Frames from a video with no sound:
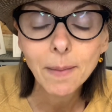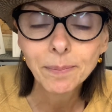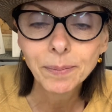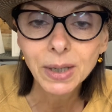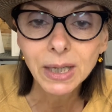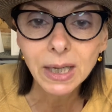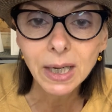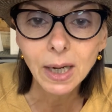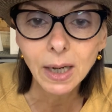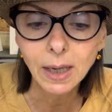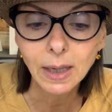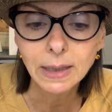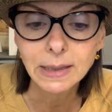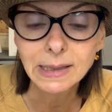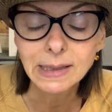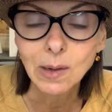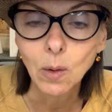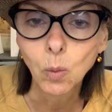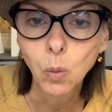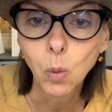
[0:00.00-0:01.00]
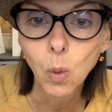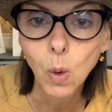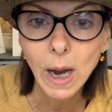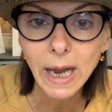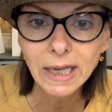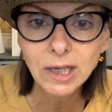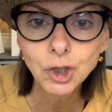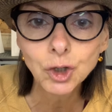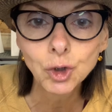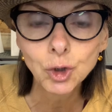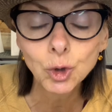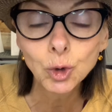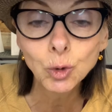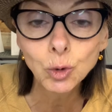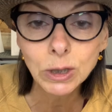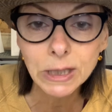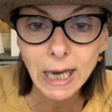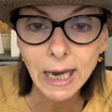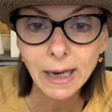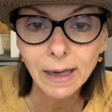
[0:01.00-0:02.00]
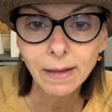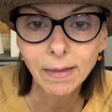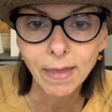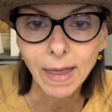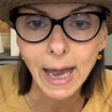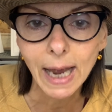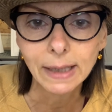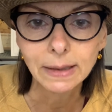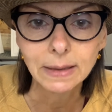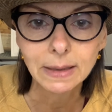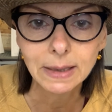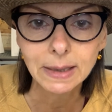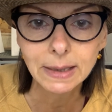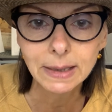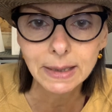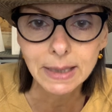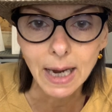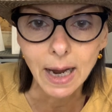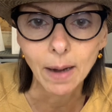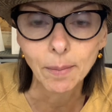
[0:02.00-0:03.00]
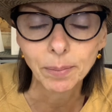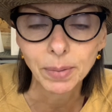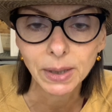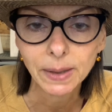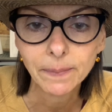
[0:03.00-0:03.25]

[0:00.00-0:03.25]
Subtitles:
Because when you take that step